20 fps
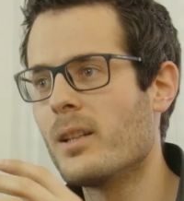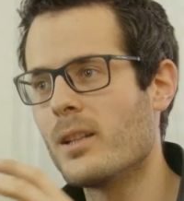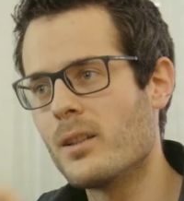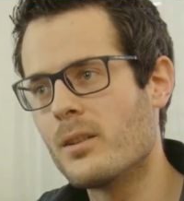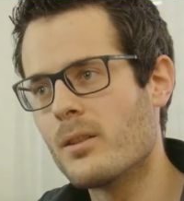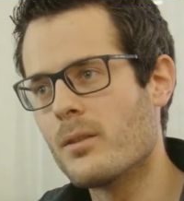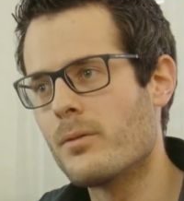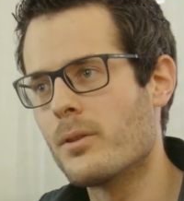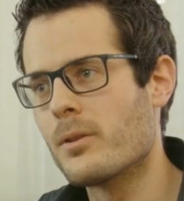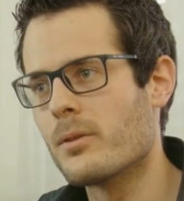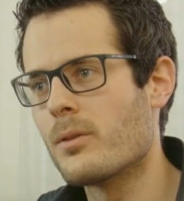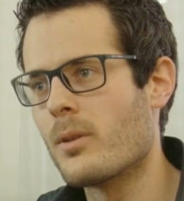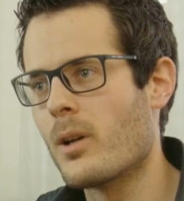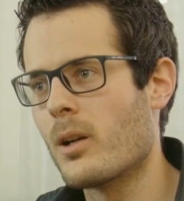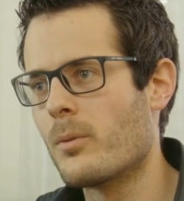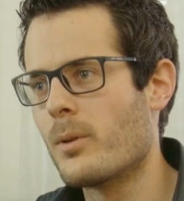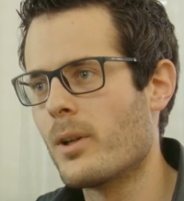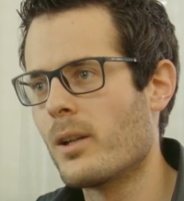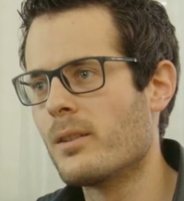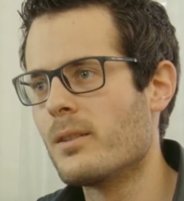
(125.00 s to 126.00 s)
in the virtual
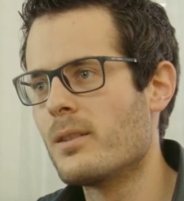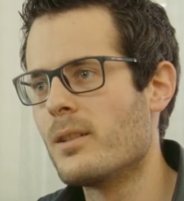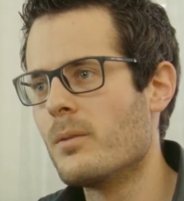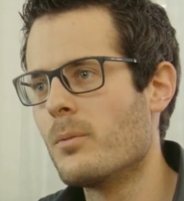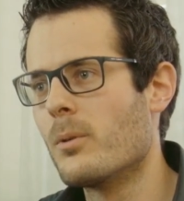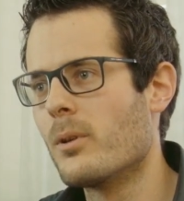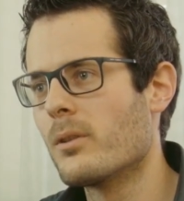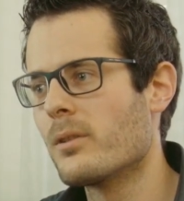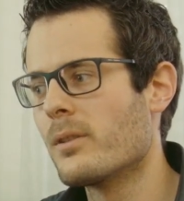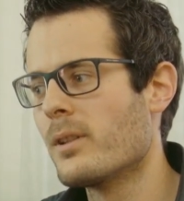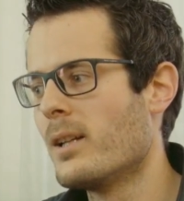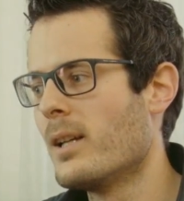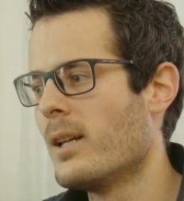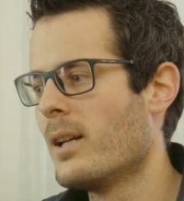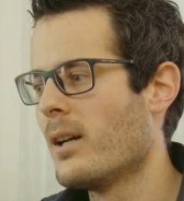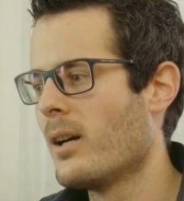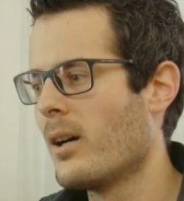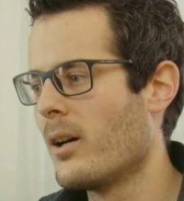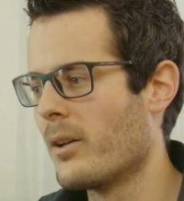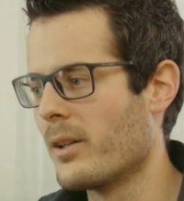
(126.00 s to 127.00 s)
reality world
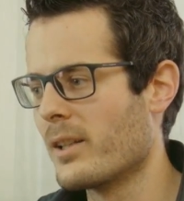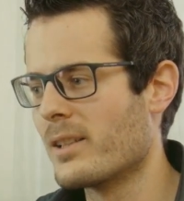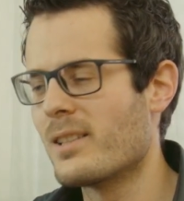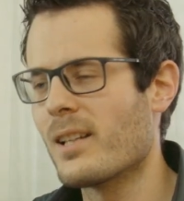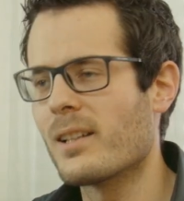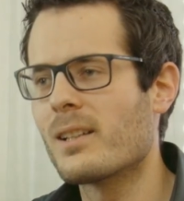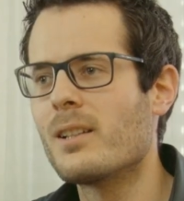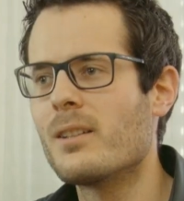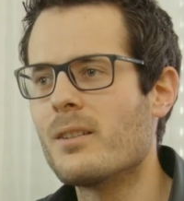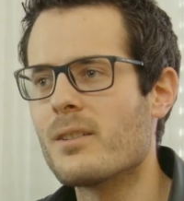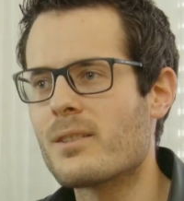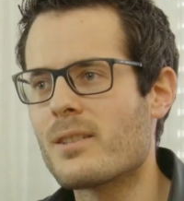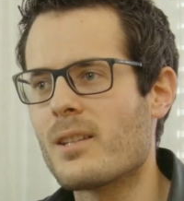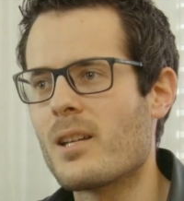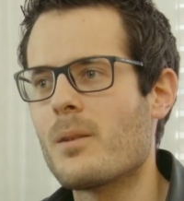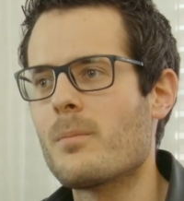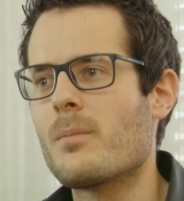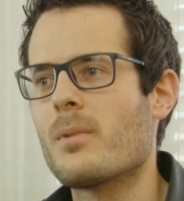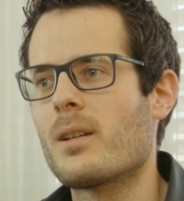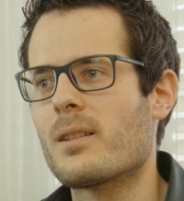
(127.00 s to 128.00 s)
are exactly the
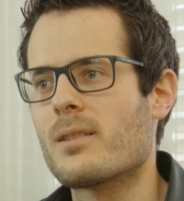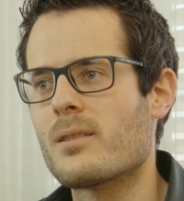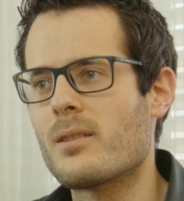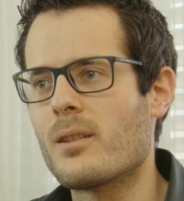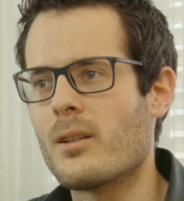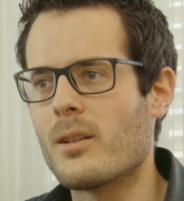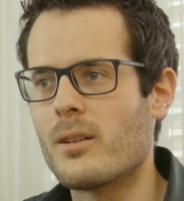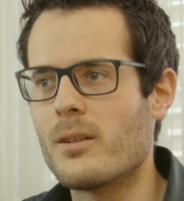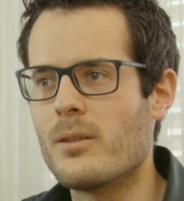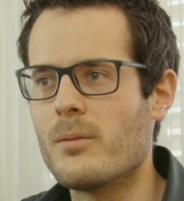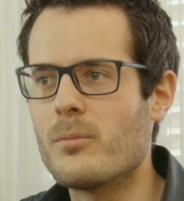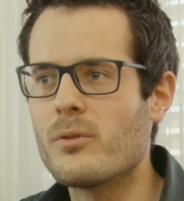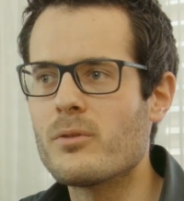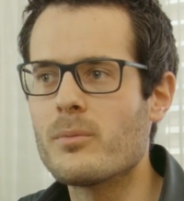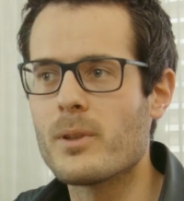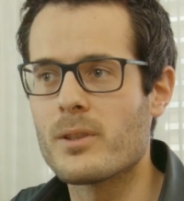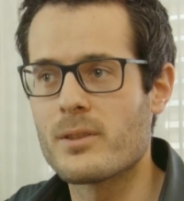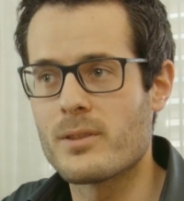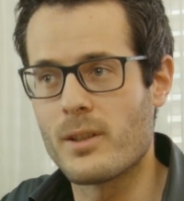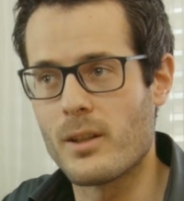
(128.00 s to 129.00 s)
same as the, the
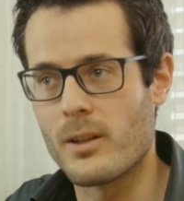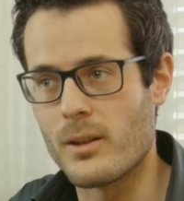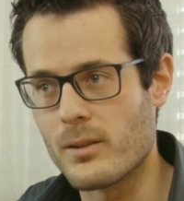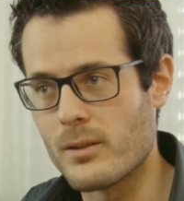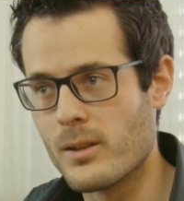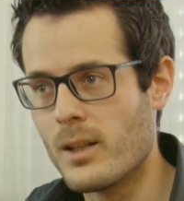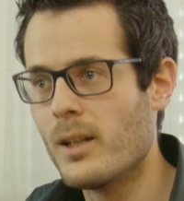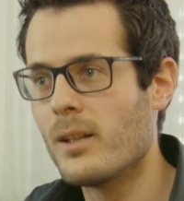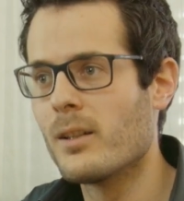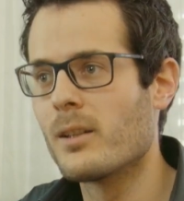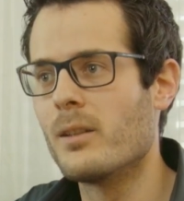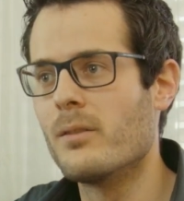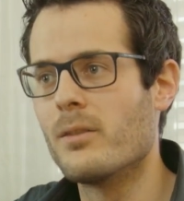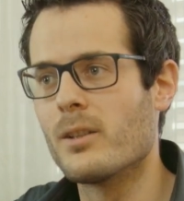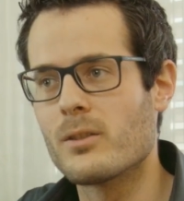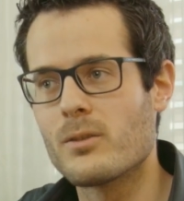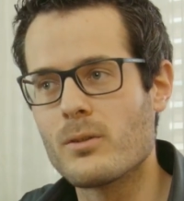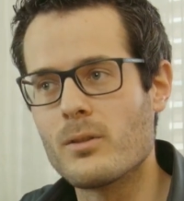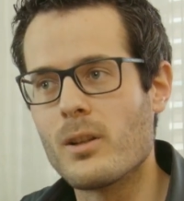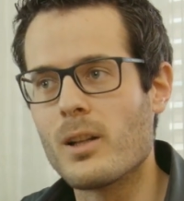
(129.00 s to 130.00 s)
movements that are
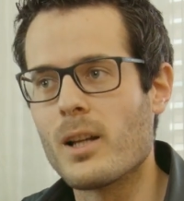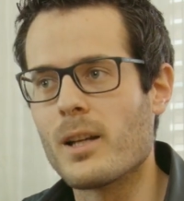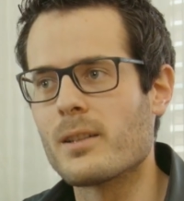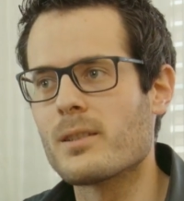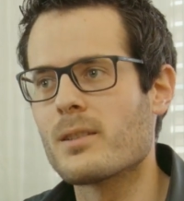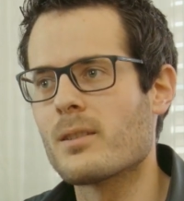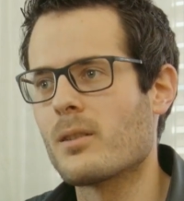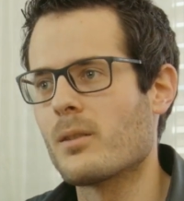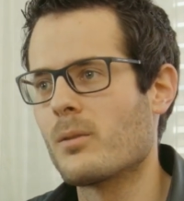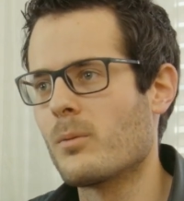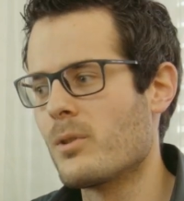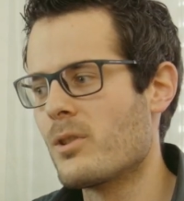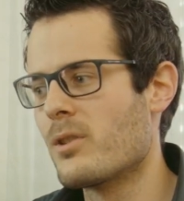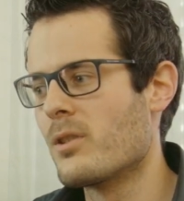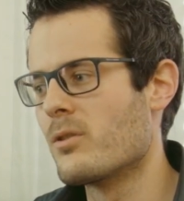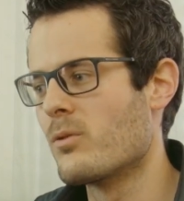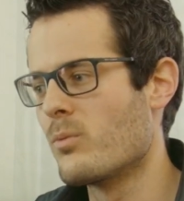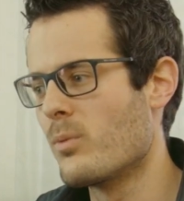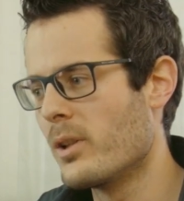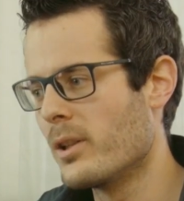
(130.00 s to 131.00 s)
given to the legs, which
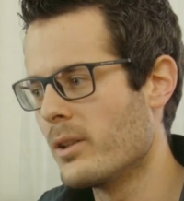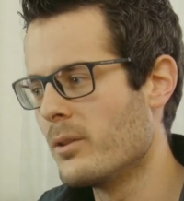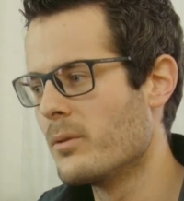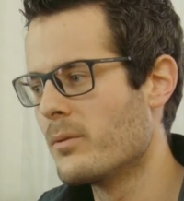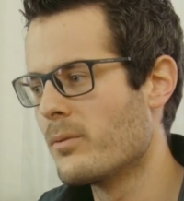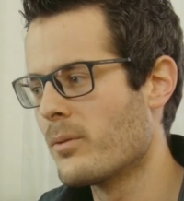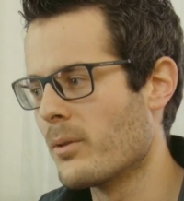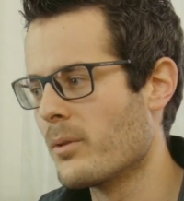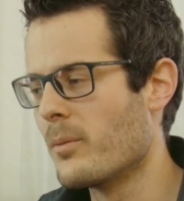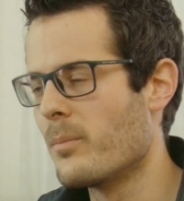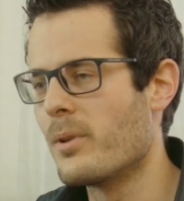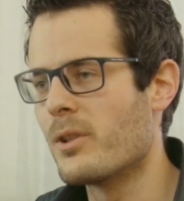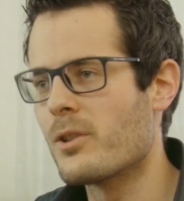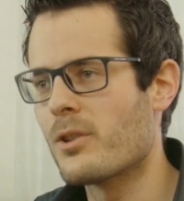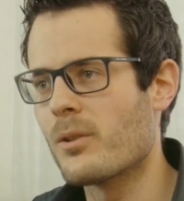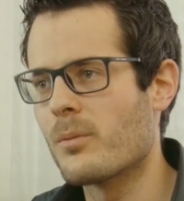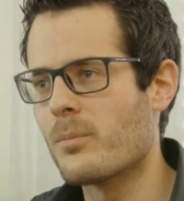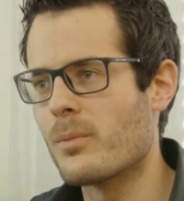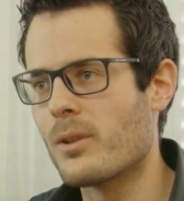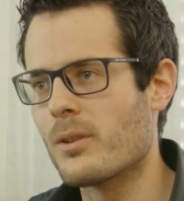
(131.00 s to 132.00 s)
is really good for the
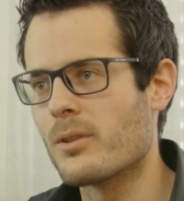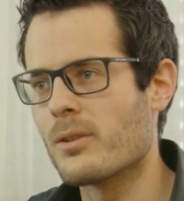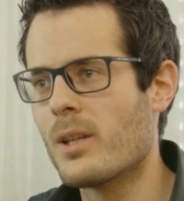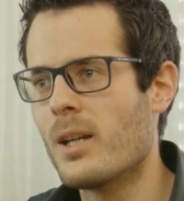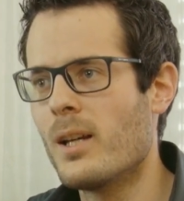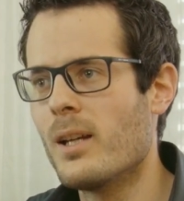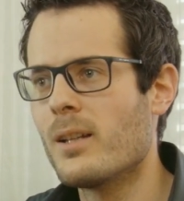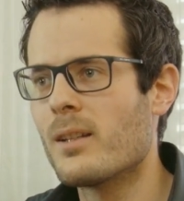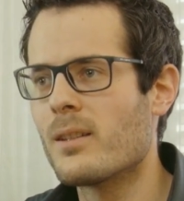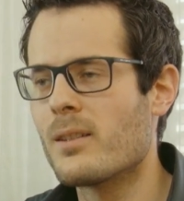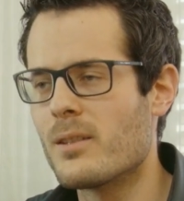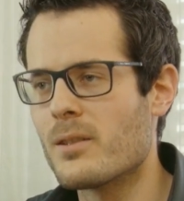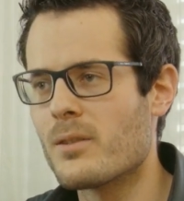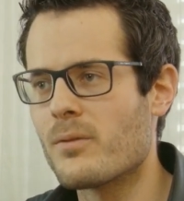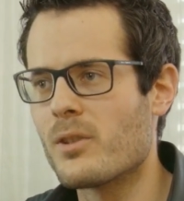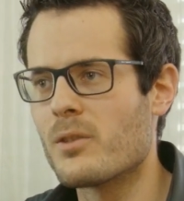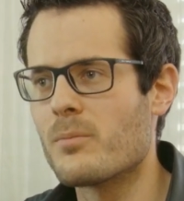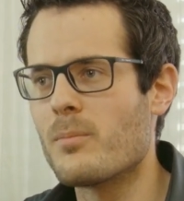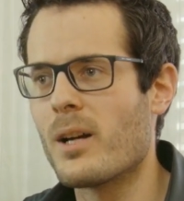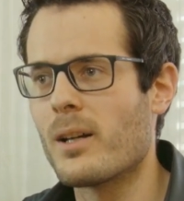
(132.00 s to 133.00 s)
patient because this
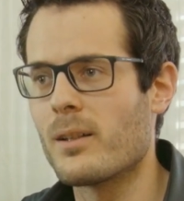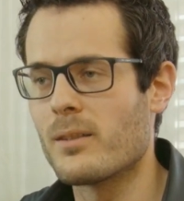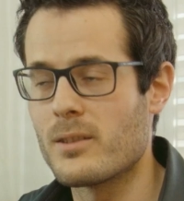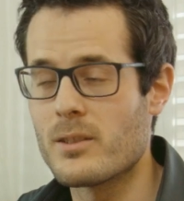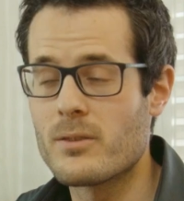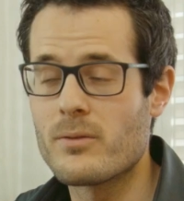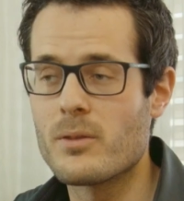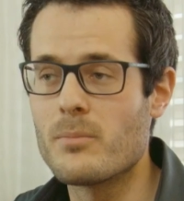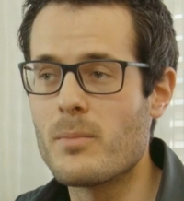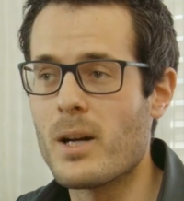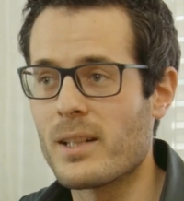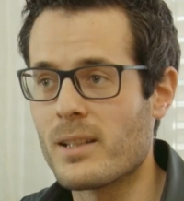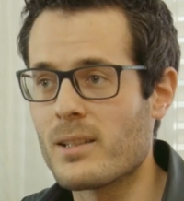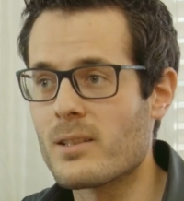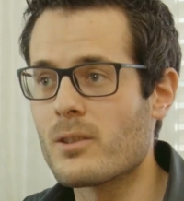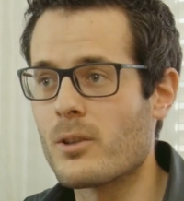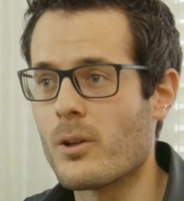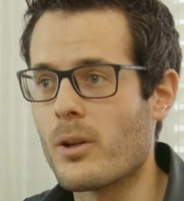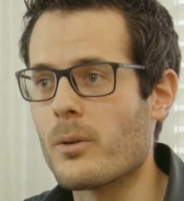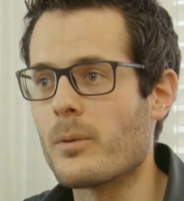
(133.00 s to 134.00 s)
feedback, this feedback is
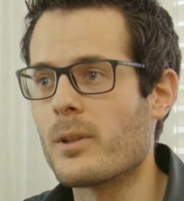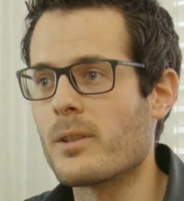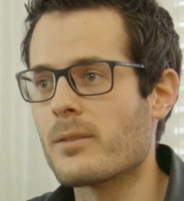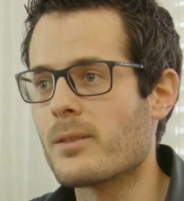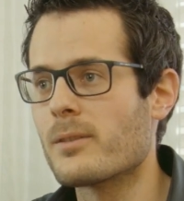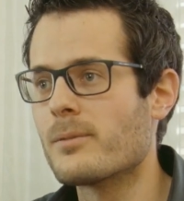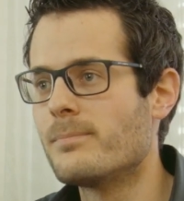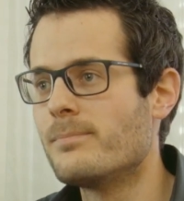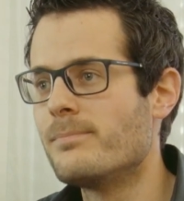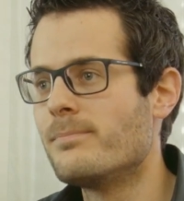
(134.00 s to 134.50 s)
coherent.